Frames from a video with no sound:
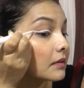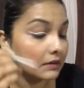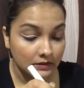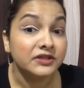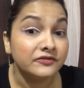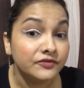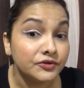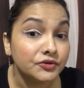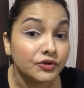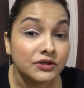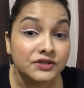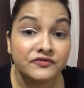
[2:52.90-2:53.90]
If you're
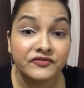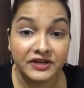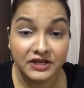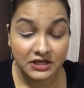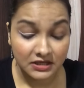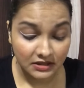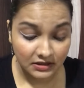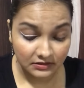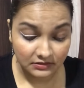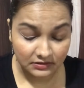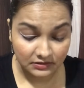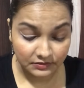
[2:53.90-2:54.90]
not very
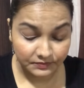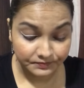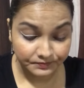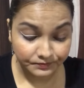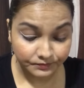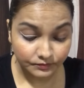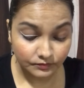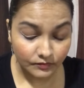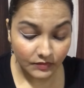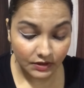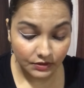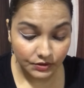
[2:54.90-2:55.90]

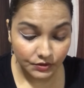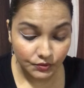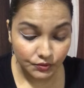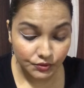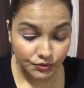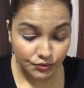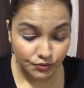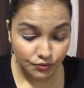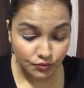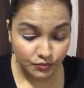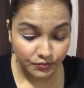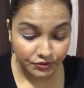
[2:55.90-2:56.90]
used
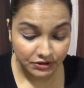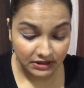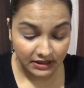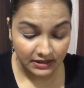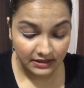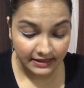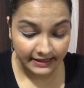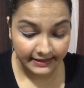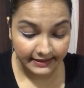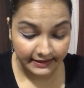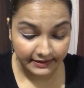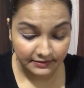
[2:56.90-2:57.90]
to putting
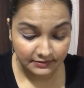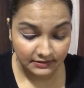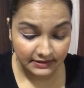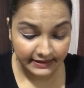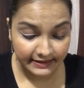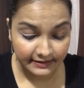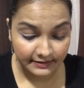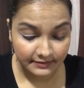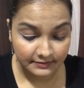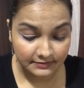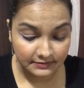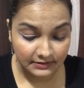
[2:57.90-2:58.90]
eyeliner, then
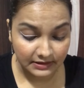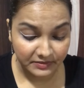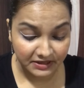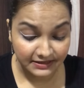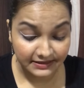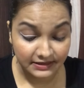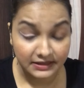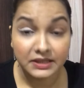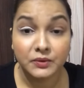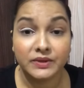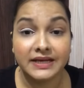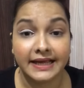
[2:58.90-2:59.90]
a
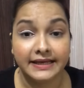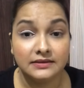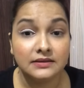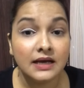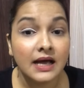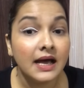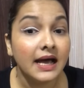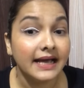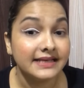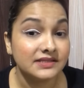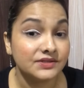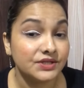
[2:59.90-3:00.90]
liquid liner,
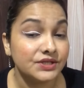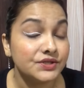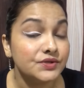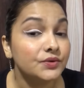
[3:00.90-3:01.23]
I suggest you